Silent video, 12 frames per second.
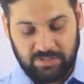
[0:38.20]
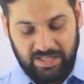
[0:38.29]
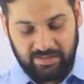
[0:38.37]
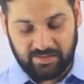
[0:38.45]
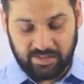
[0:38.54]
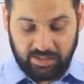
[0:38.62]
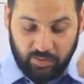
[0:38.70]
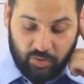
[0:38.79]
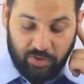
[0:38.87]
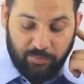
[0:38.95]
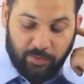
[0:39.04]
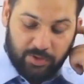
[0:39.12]
is it a
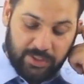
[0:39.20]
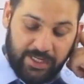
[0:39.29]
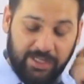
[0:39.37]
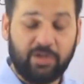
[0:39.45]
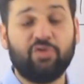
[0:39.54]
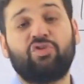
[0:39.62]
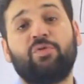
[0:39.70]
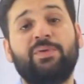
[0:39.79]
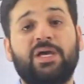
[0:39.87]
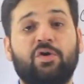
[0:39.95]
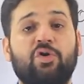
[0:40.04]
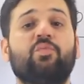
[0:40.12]
good book? It used to
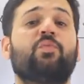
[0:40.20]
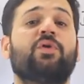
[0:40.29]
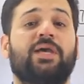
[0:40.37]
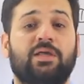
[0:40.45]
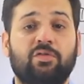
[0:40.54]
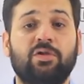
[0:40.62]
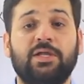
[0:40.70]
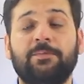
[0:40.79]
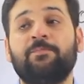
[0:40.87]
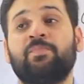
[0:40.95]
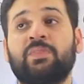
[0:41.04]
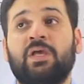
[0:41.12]
be a good book
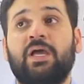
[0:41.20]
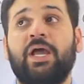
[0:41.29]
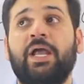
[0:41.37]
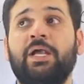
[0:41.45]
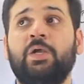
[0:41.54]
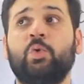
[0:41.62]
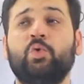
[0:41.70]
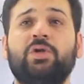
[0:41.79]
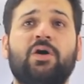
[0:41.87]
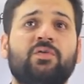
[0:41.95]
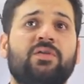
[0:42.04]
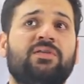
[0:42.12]
actually. In
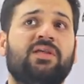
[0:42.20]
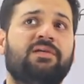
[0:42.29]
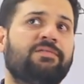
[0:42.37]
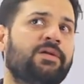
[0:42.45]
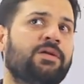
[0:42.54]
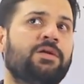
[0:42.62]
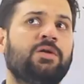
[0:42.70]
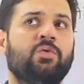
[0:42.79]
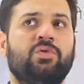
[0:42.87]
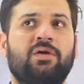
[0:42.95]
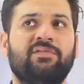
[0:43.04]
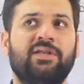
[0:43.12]
2007,
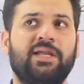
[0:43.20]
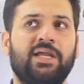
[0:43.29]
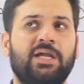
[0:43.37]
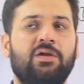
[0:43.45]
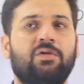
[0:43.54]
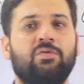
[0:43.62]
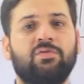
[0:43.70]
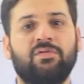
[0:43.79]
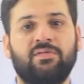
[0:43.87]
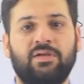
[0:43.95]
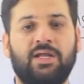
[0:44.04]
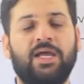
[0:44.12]
2008 or
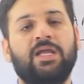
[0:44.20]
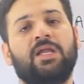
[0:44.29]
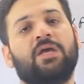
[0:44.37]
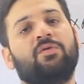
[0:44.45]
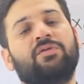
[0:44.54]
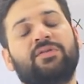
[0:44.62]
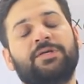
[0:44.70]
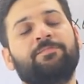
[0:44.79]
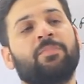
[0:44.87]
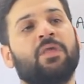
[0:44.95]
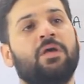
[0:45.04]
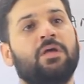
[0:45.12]
2009 I could say,
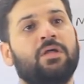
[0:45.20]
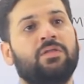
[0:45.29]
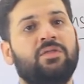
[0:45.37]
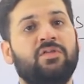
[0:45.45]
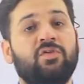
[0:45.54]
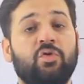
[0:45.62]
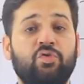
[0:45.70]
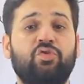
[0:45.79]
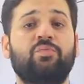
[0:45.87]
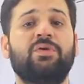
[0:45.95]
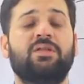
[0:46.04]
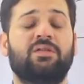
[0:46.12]
this used
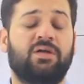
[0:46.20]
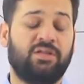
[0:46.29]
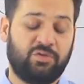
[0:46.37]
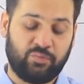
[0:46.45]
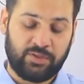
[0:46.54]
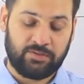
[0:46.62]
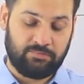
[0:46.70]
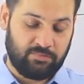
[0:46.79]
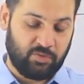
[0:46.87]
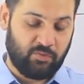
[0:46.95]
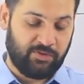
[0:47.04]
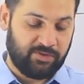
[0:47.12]
to be, this
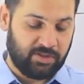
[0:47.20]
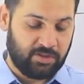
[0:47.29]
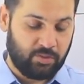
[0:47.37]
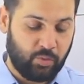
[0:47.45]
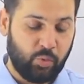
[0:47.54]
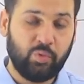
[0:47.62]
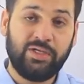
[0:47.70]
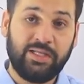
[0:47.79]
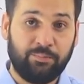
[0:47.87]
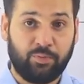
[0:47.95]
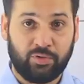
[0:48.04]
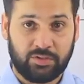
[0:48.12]
one was the
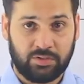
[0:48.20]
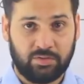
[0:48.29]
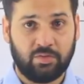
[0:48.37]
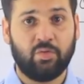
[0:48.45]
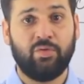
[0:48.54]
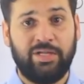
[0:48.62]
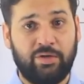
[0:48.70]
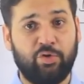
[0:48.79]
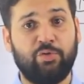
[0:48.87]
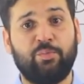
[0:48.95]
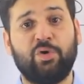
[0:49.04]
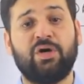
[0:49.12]
only
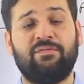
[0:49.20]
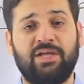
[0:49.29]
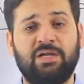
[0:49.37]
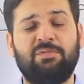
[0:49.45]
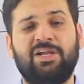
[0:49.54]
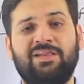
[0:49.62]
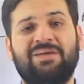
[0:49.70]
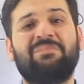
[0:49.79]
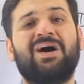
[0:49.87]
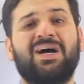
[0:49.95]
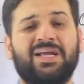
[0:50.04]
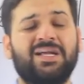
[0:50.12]
good book available in the
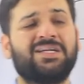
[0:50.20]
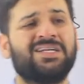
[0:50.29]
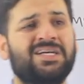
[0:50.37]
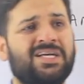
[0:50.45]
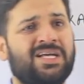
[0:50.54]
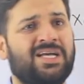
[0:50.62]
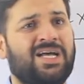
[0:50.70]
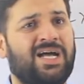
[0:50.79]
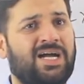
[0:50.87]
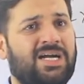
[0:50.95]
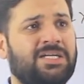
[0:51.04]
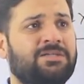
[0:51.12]
market,
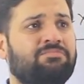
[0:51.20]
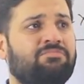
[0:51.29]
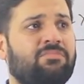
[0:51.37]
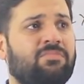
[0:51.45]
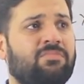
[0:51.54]
and